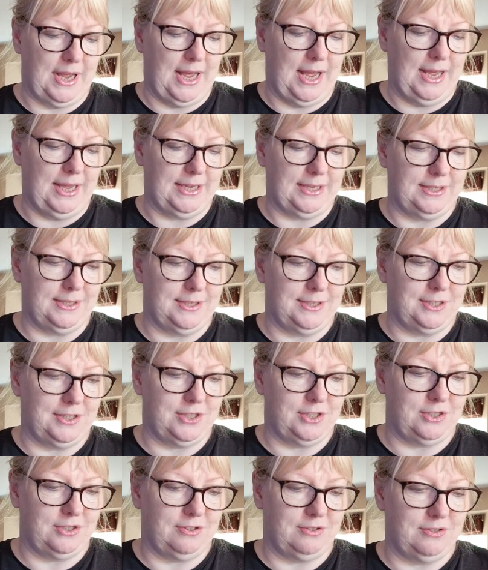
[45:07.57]
and
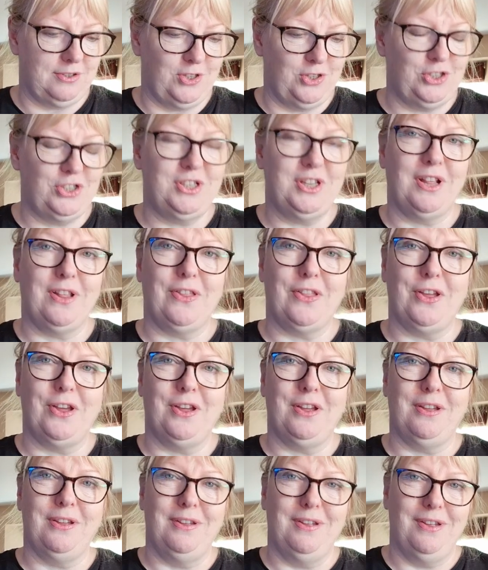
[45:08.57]
I just think
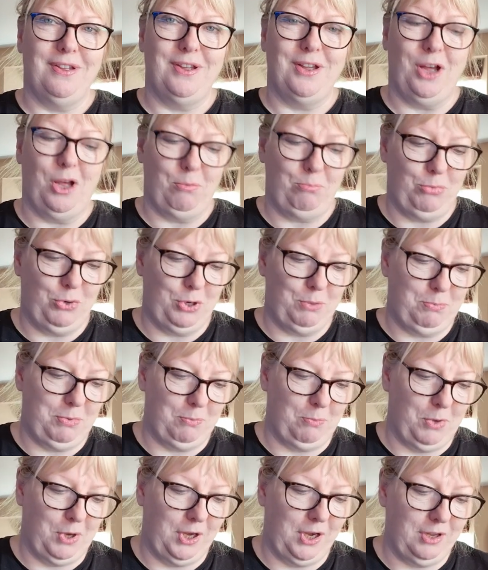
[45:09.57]
that I'm putting a
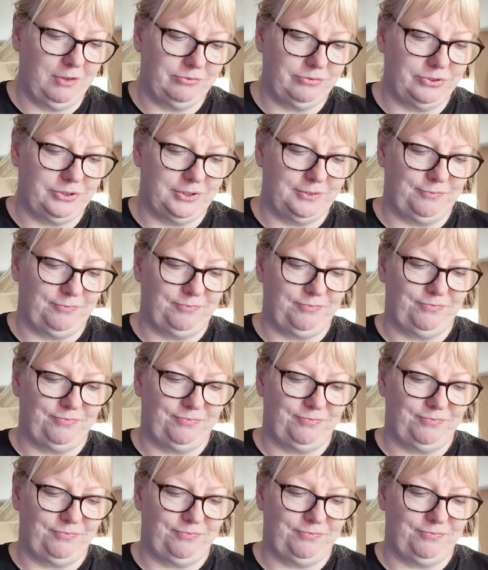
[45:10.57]
bit of my love